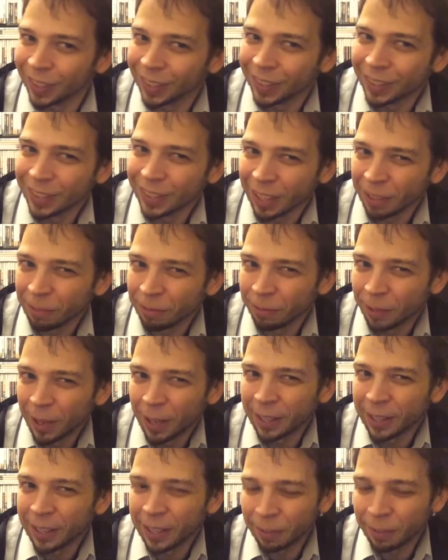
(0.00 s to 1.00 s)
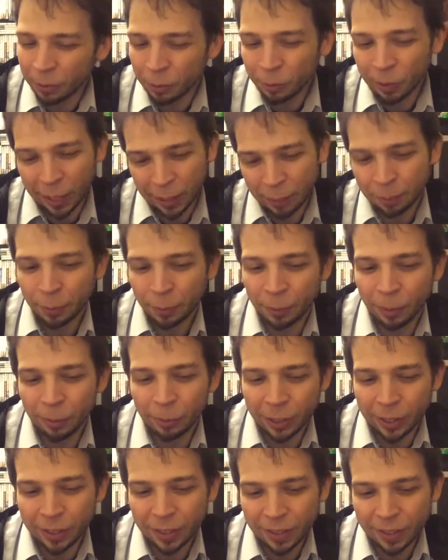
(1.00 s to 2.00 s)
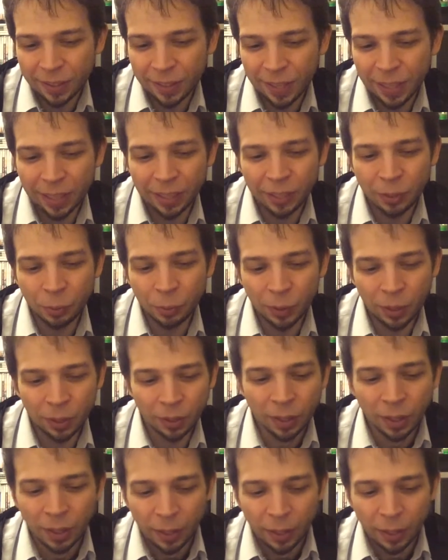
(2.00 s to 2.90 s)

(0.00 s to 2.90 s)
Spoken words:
It's like fun, and if you like Parodius and you can